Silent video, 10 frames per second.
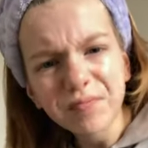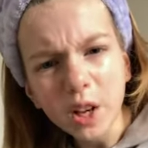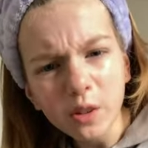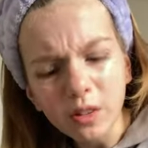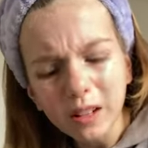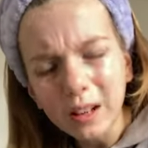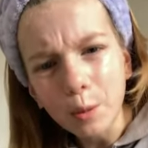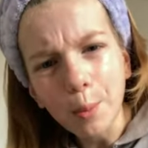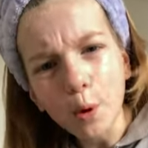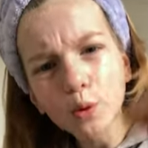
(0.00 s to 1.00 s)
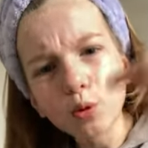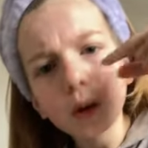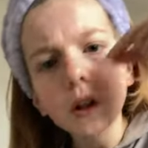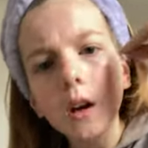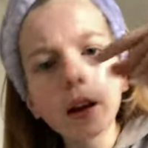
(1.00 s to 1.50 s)
I'm not little bottles when
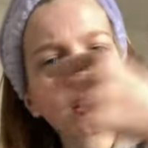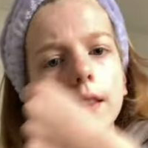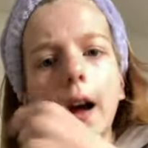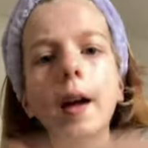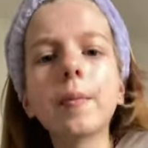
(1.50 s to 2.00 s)
you go like that.